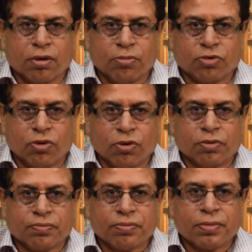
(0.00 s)
come to
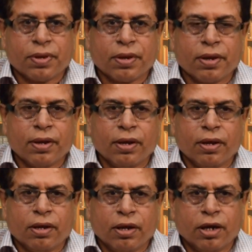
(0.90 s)
know.
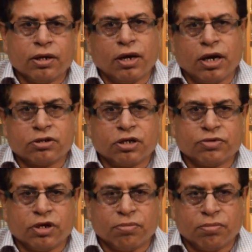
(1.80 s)
And last,
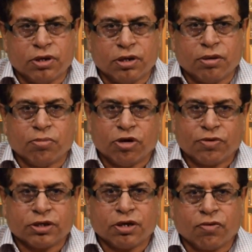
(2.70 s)
if some
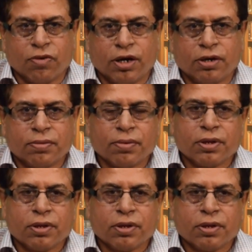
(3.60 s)
modification required,